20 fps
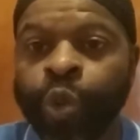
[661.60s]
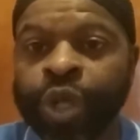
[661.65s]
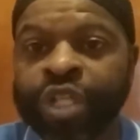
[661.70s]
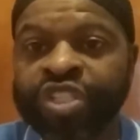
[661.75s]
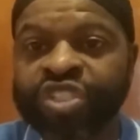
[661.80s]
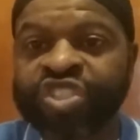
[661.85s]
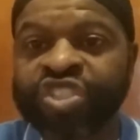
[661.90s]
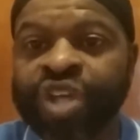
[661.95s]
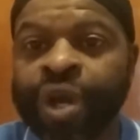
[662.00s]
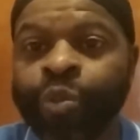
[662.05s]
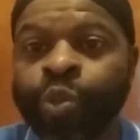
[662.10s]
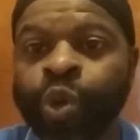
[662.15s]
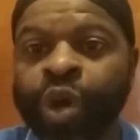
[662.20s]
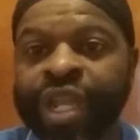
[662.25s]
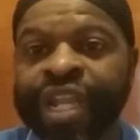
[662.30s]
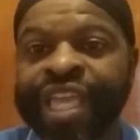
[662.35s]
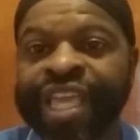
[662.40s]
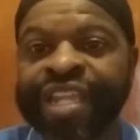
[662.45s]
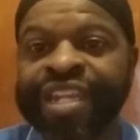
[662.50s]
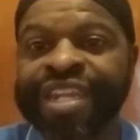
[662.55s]
what
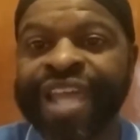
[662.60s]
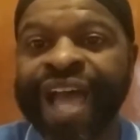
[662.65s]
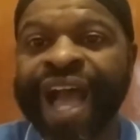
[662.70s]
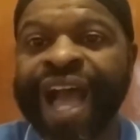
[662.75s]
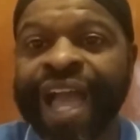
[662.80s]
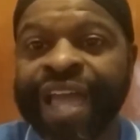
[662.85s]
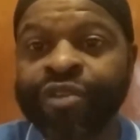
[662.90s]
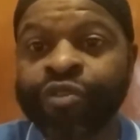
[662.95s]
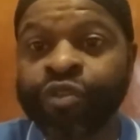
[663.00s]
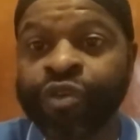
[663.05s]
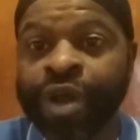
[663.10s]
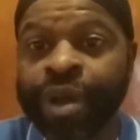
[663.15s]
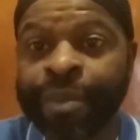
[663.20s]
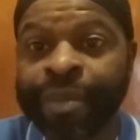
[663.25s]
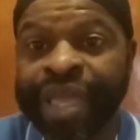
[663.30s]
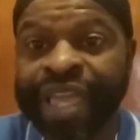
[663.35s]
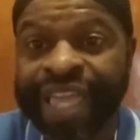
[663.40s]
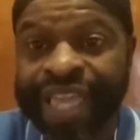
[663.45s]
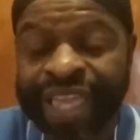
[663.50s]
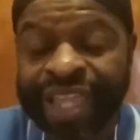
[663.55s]
someone had died
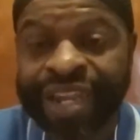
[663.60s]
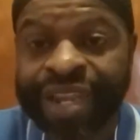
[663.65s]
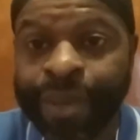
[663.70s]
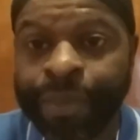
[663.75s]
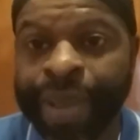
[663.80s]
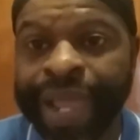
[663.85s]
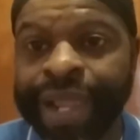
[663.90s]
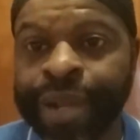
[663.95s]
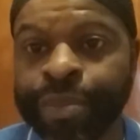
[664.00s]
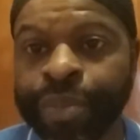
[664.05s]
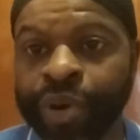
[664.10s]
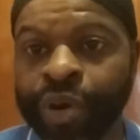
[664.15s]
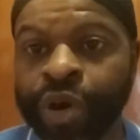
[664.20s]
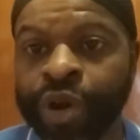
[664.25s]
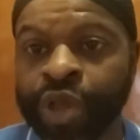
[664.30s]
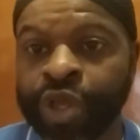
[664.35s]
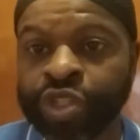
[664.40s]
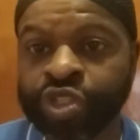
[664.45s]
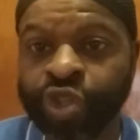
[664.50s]
from in the paper.